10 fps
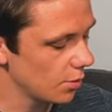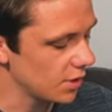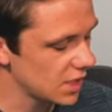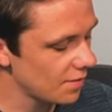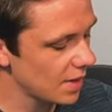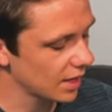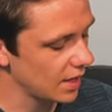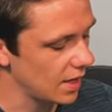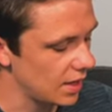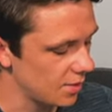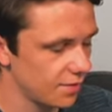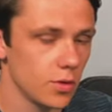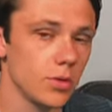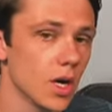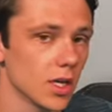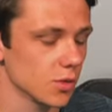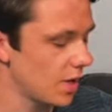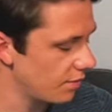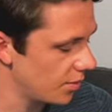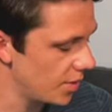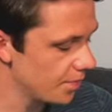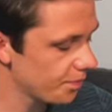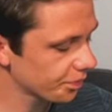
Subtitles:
Whereas I'm back here and I'm a few yards away from him,